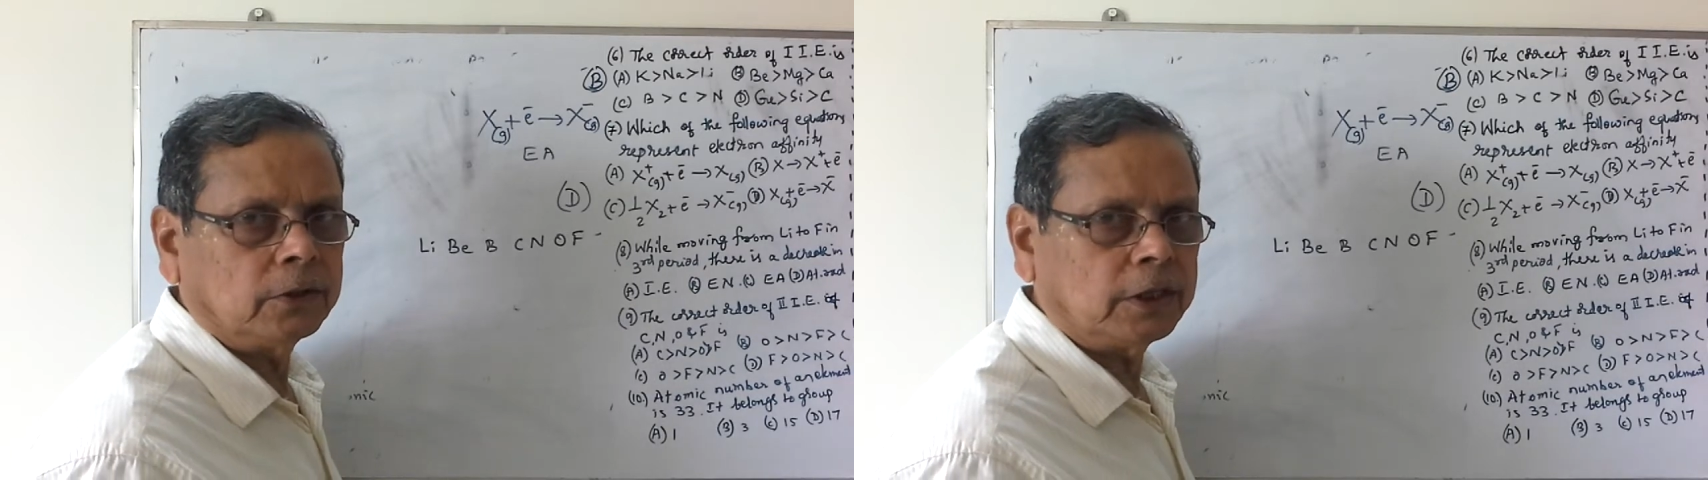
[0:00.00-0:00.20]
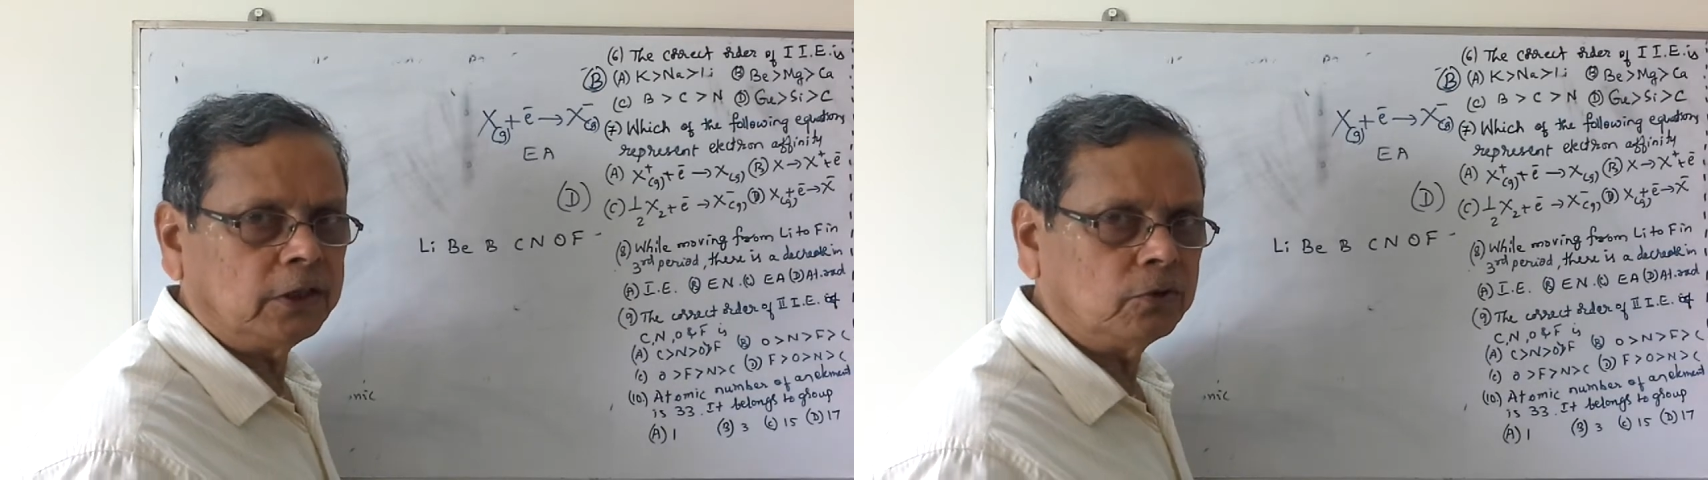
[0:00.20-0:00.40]

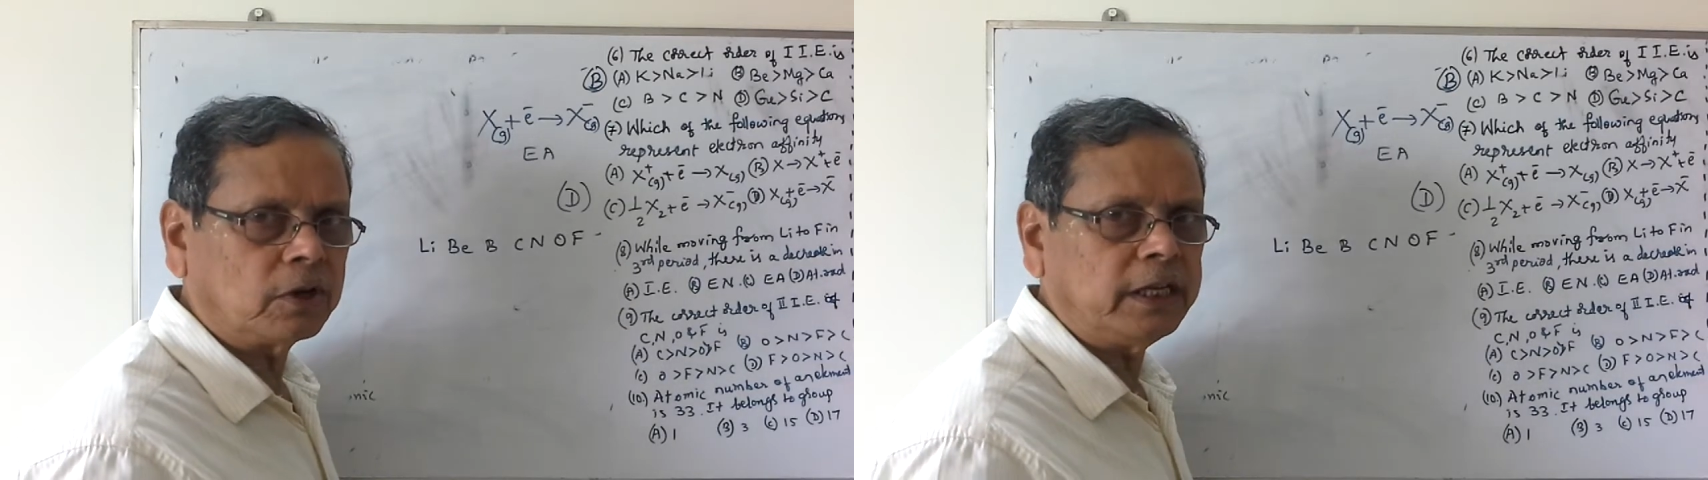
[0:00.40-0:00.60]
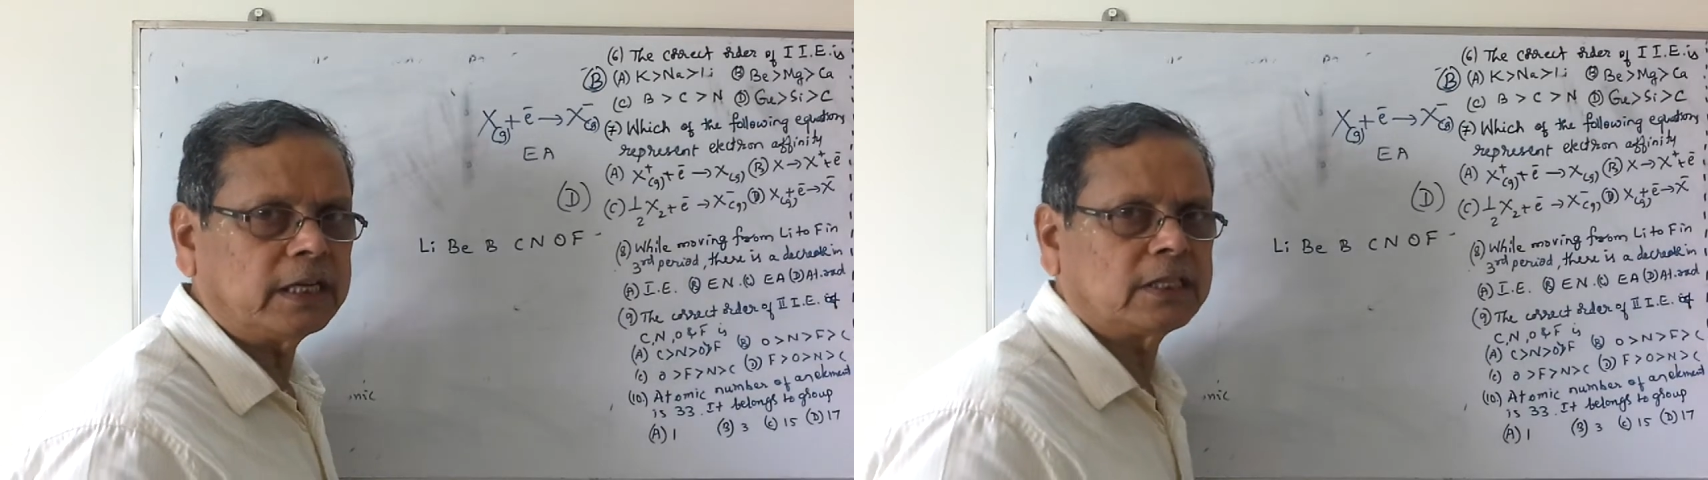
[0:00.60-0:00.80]
The
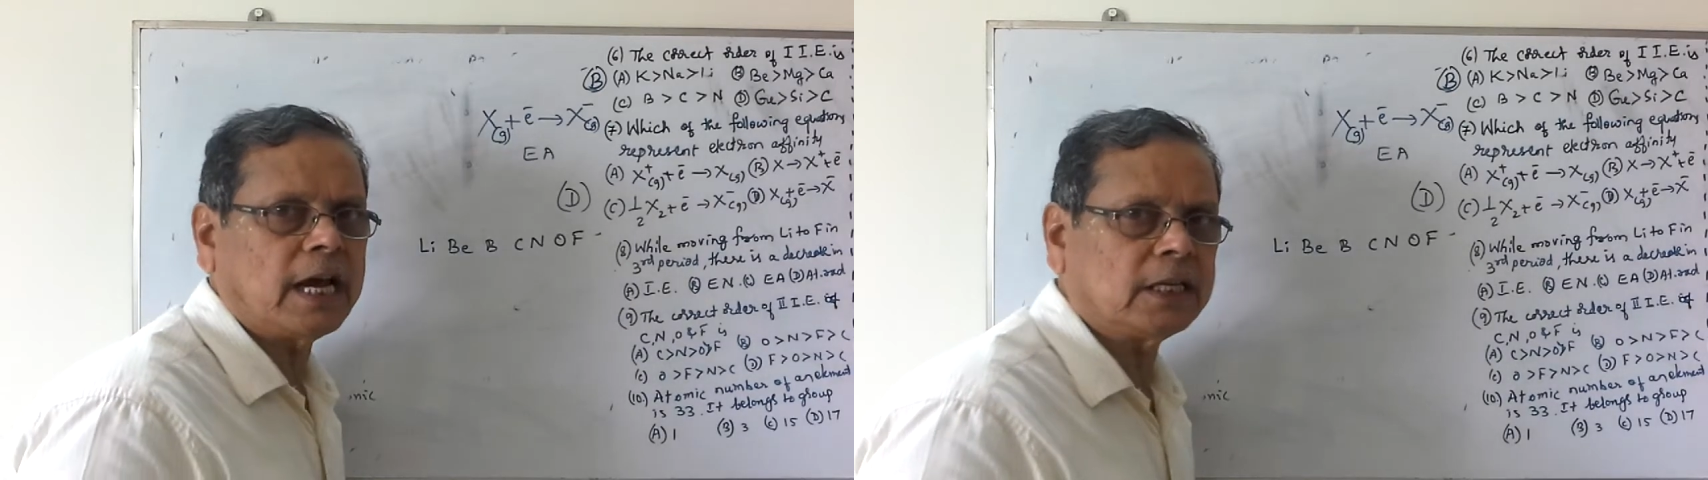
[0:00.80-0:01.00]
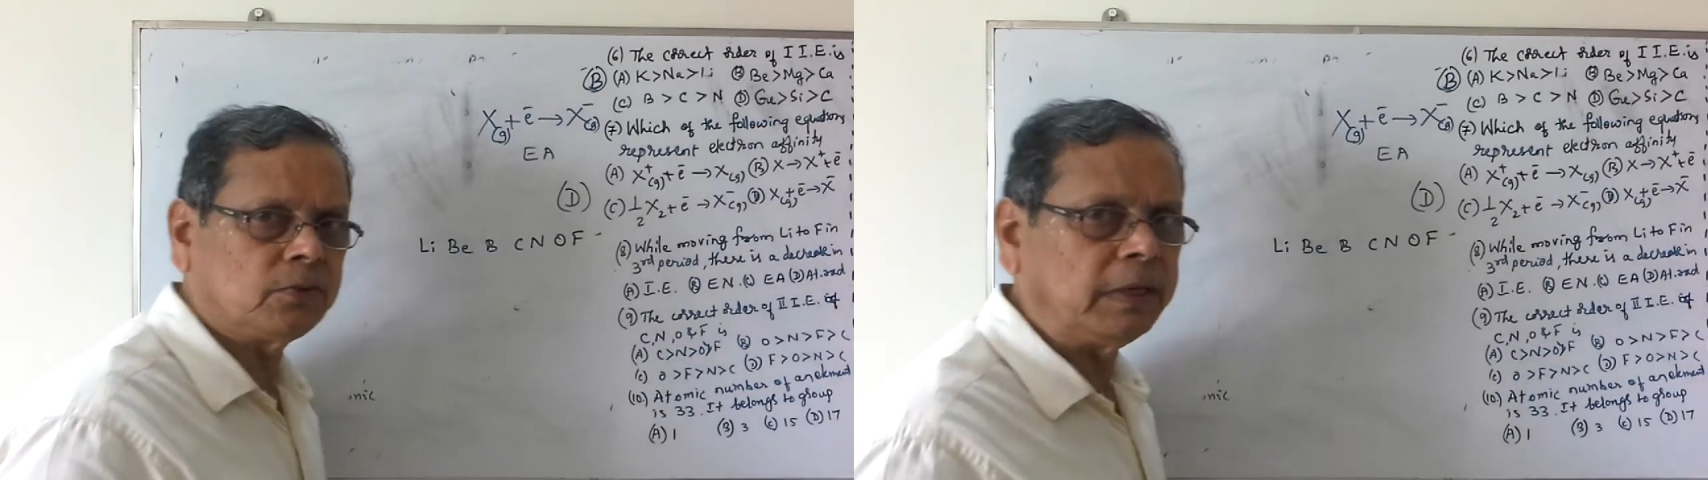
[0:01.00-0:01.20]
nuclear
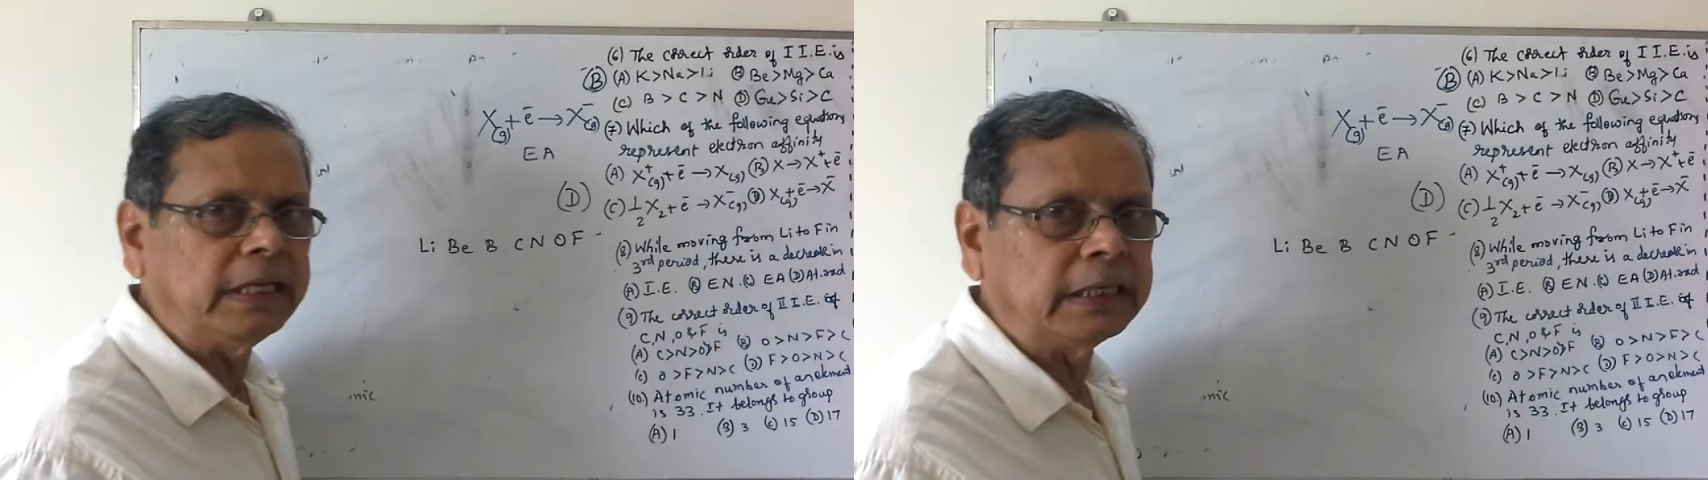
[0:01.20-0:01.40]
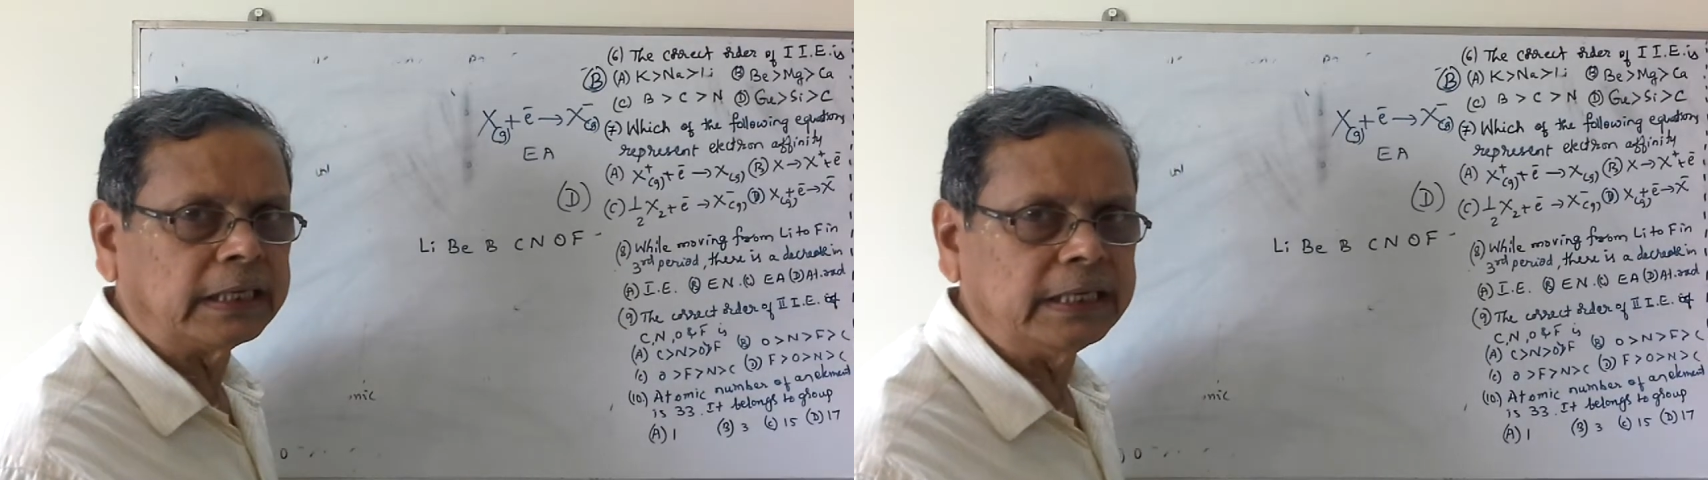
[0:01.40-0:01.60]
charge will
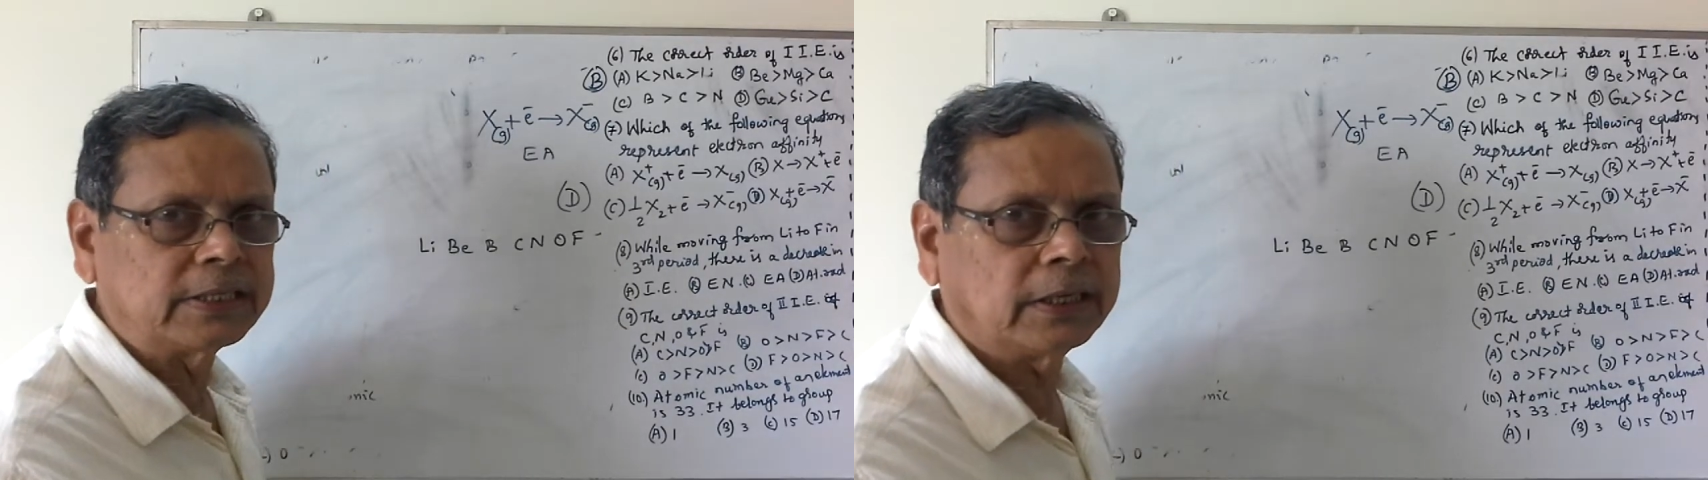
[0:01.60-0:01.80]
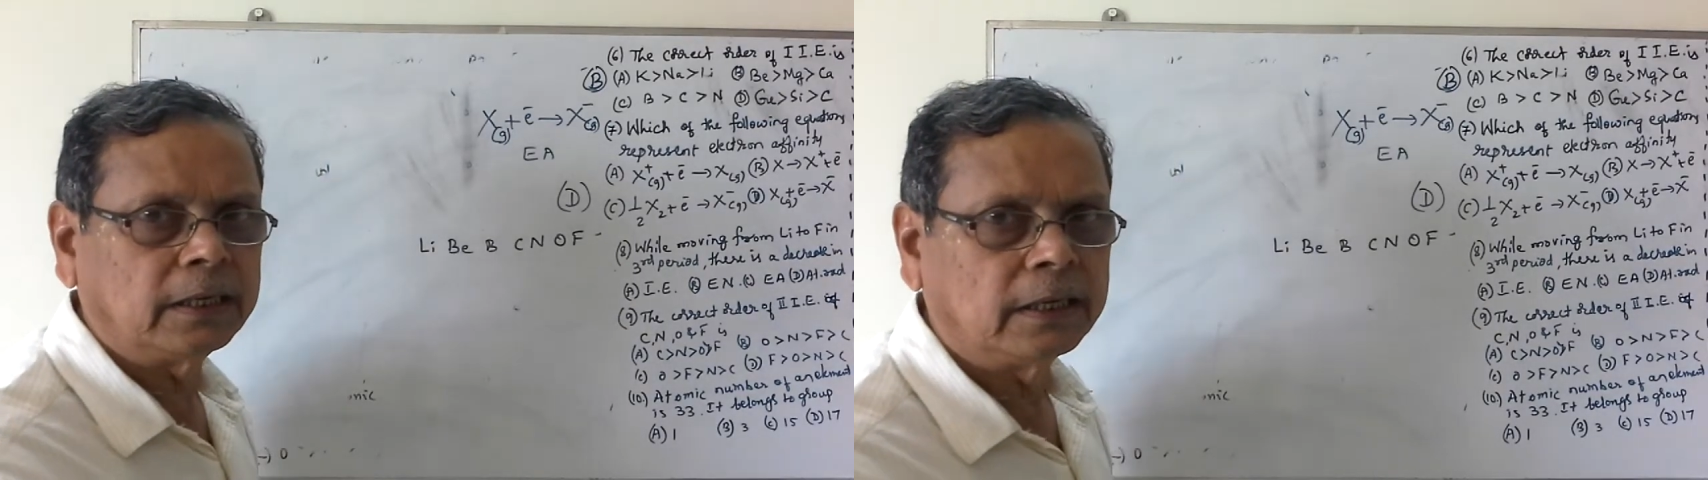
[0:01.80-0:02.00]

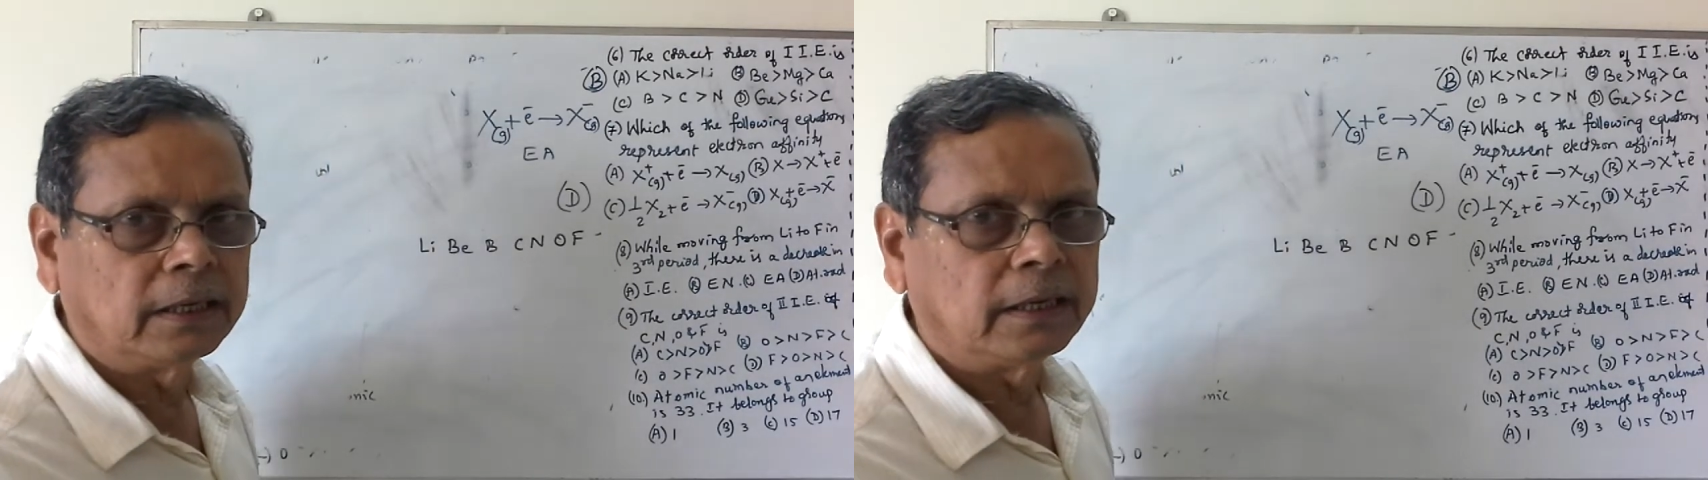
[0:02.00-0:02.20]
increase.